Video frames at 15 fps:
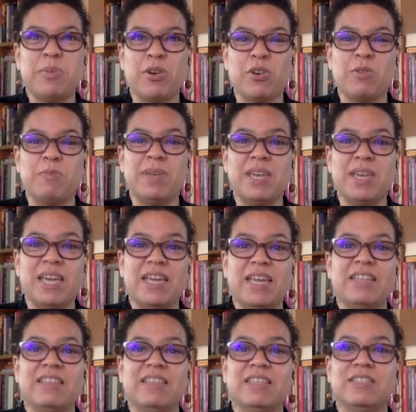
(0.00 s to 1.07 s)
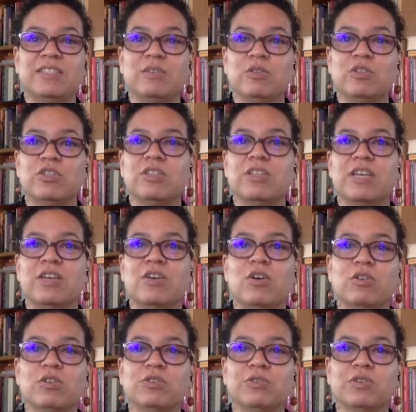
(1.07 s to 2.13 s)
permeate the social and
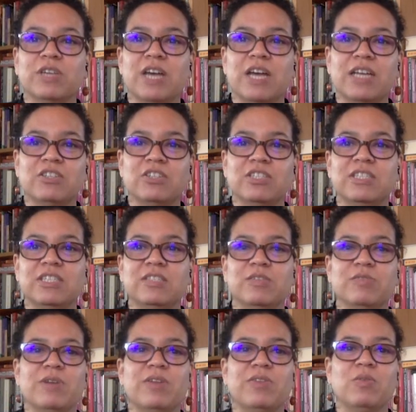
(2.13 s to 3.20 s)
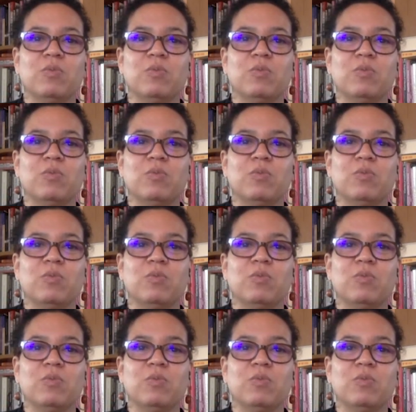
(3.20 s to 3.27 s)
cultural consciousness around the